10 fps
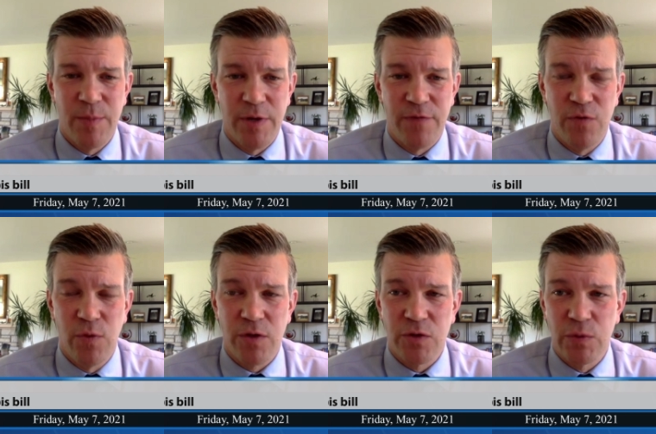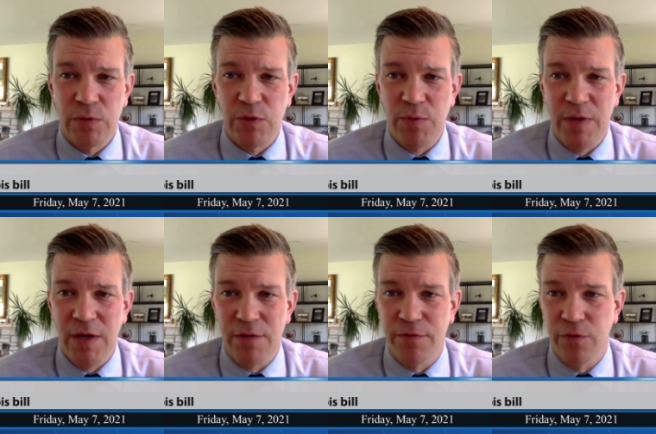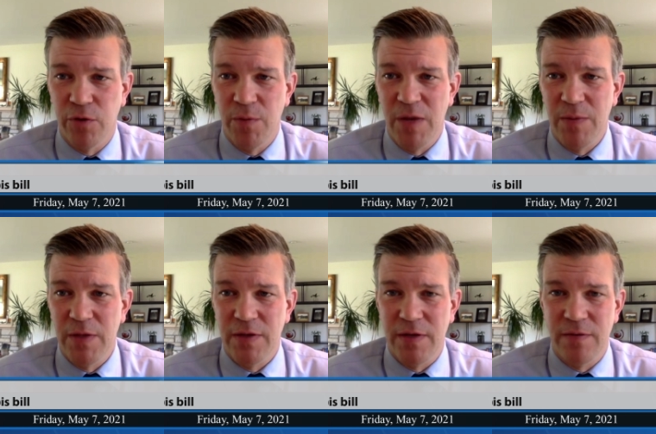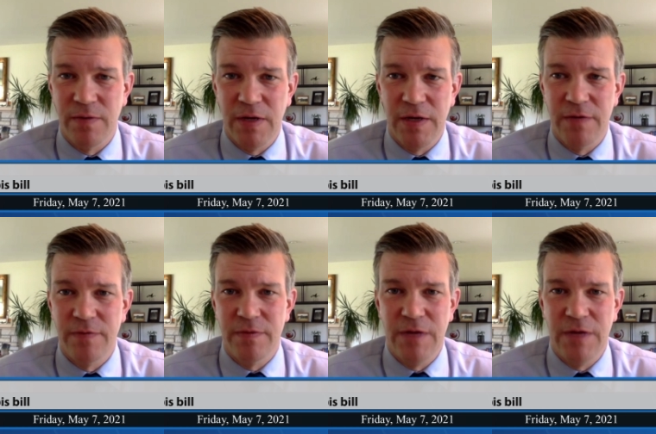But if you wanted to work with me on a floor amendment that